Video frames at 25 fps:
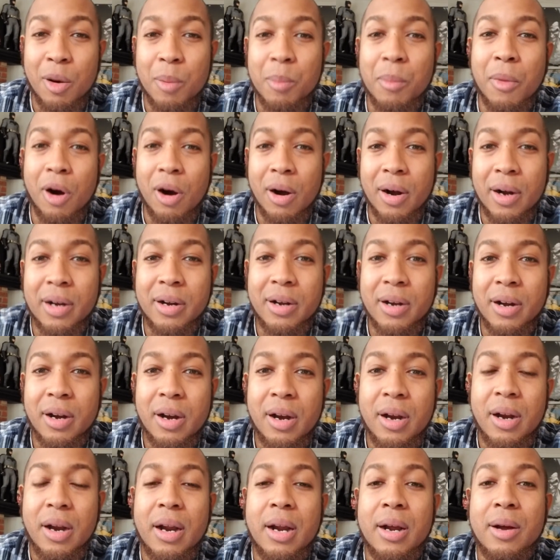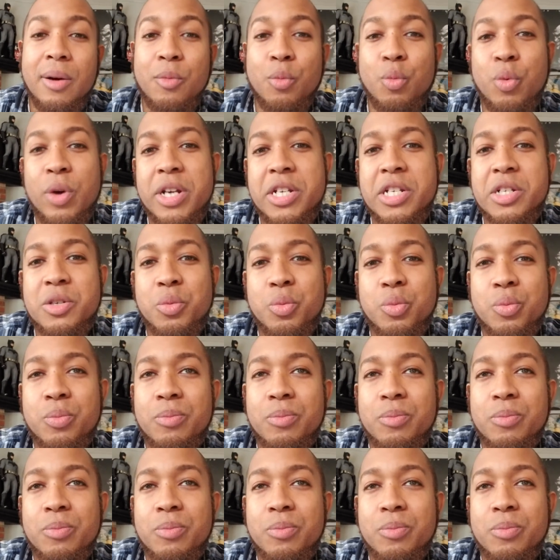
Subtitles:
mark, which